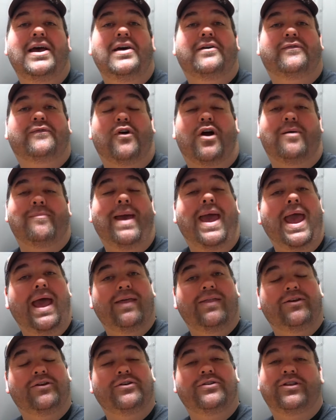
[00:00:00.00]
from
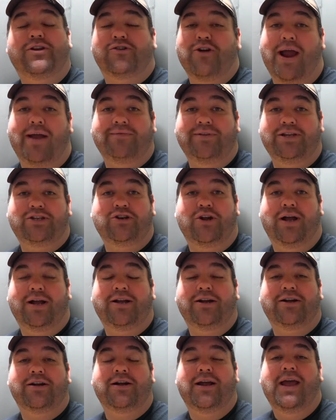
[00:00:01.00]
Heather, the crafty
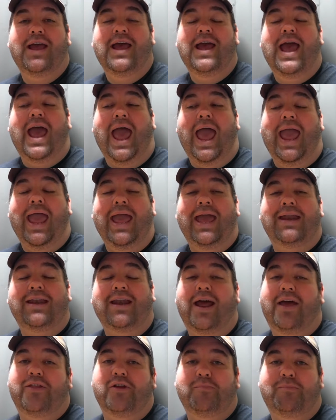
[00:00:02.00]
trucker, and
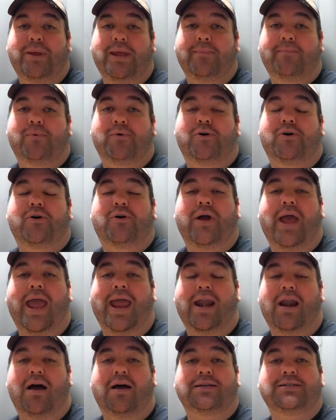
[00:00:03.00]
other people,
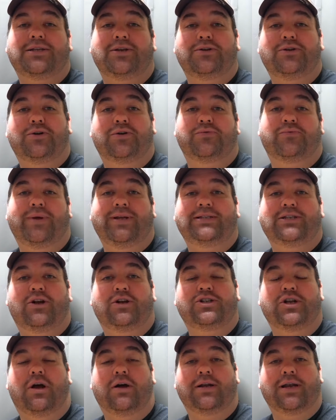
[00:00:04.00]
and also doing
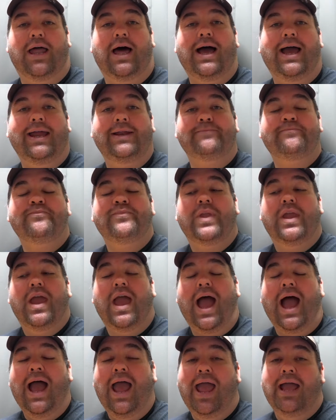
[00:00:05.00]
research online,
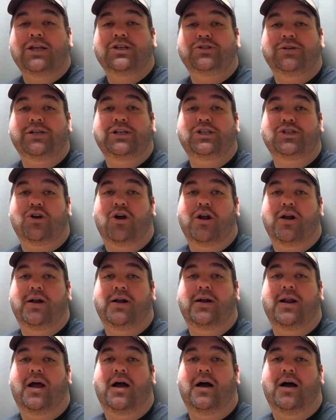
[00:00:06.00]
I actually
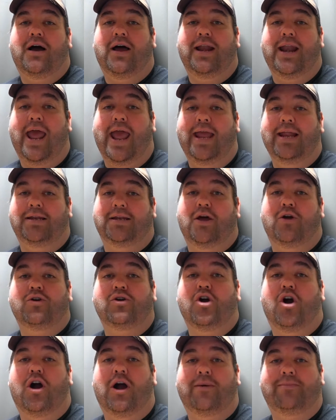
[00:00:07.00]
started on a low
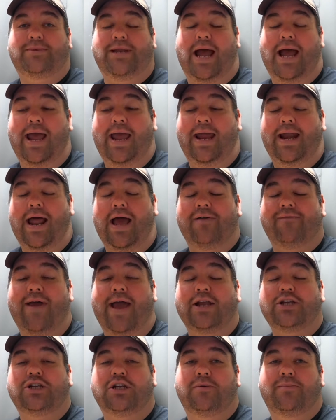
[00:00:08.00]
carb diet. I've
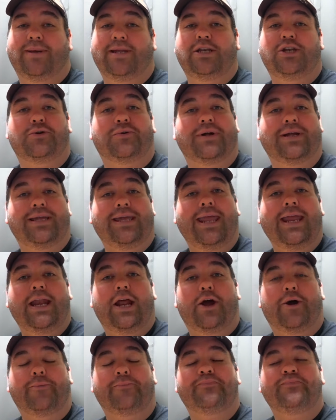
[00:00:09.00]
actually been doing
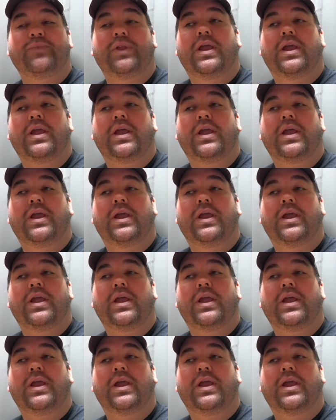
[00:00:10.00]
keto,